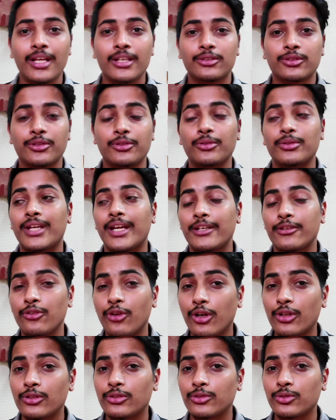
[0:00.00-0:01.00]
So you
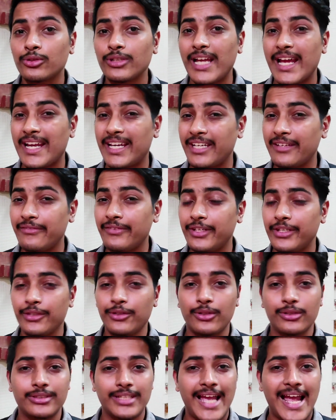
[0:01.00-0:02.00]
cannot shoot any
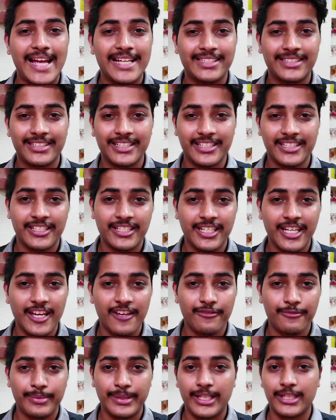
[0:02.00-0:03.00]
videos at 60
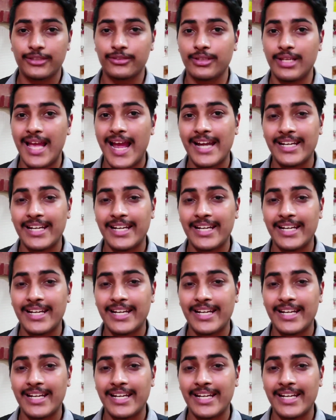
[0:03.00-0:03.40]
fps